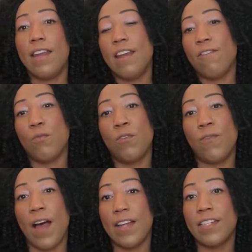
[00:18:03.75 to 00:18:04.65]
I never would
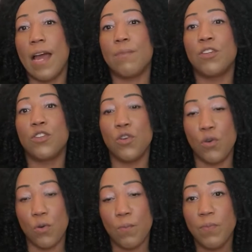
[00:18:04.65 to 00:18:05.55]
find time to
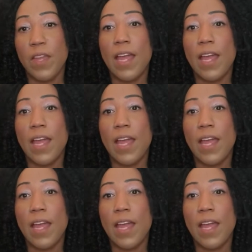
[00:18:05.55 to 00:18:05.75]
do.